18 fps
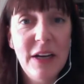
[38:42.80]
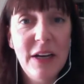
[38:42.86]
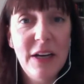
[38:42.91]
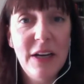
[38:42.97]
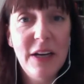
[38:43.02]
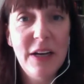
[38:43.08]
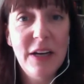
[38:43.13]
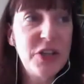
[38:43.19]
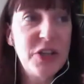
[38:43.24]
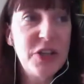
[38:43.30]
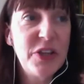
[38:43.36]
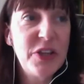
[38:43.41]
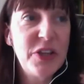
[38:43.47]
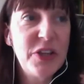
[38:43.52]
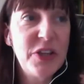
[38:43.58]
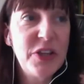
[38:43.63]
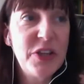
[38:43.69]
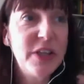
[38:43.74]
think that
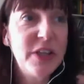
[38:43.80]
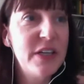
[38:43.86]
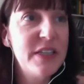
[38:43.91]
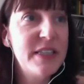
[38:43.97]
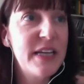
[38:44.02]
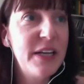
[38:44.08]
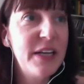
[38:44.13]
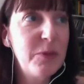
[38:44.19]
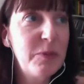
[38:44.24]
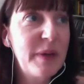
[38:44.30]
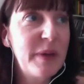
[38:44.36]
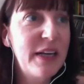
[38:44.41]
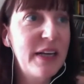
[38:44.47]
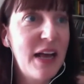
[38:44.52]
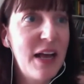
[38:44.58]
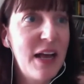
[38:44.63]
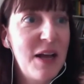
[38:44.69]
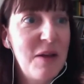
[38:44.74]
there's a little bit
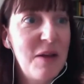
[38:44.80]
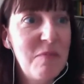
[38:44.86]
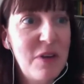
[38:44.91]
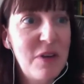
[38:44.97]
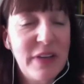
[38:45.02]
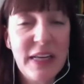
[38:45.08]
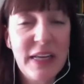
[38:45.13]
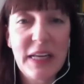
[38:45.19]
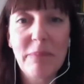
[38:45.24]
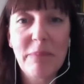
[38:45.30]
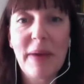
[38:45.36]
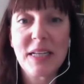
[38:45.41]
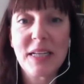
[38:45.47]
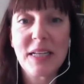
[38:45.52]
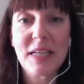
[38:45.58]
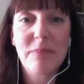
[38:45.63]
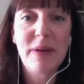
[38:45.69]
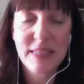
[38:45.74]
of getting back to
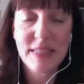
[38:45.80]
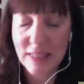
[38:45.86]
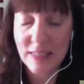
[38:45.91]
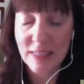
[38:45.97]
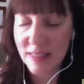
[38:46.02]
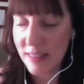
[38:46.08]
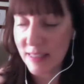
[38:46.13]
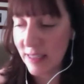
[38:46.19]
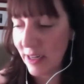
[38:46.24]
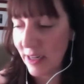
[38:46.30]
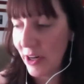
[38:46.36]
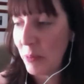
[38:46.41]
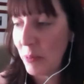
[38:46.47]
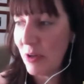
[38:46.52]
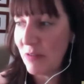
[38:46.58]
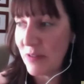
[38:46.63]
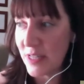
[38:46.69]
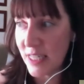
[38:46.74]
basics. And I know
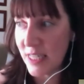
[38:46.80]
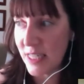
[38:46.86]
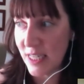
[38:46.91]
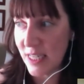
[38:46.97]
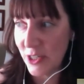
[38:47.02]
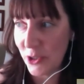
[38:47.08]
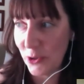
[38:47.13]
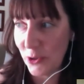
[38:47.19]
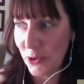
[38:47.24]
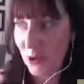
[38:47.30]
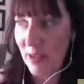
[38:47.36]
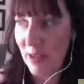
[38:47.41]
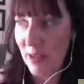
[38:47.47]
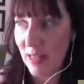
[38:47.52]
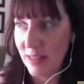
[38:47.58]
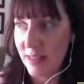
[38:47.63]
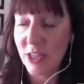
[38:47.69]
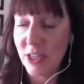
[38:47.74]
Mervyn Dinnan talks about
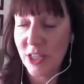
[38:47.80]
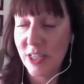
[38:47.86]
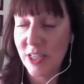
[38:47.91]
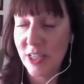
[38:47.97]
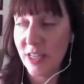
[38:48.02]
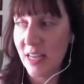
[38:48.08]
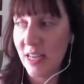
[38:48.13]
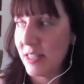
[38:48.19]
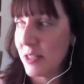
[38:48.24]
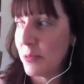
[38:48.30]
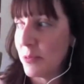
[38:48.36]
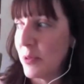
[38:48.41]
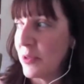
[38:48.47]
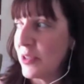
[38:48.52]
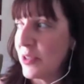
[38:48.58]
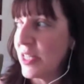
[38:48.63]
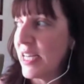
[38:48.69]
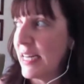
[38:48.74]
this, actually, as does Will
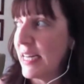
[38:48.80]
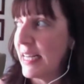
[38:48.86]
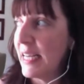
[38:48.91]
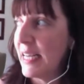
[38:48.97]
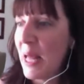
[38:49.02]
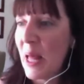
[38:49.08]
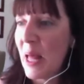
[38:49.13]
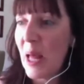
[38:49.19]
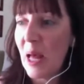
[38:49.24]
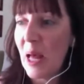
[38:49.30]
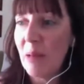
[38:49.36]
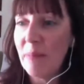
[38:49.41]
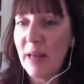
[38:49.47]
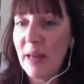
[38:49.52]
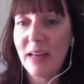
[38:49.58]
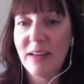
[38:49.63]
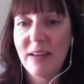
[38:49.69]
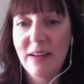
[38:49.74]
Staney,
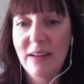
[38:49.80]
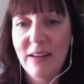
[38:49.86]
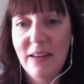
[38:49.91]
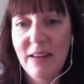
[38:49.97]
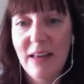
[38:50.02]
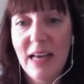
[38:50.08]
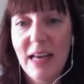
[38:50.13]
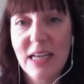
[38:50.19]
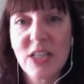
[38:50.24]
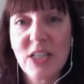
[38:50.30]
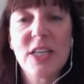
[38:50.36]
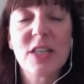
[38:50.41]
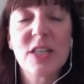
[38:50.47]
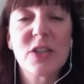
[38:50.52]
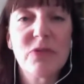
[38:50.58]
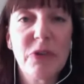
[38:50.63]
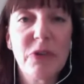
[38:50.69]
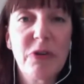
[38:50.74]
about actually
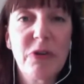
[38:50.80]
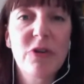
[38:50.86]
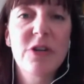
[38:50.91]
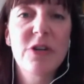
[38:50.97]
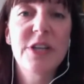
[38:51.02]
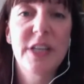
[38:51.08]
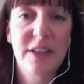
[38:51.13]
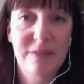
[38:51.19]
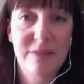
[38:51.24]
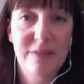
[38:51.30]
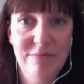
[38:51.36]
it's recruiting.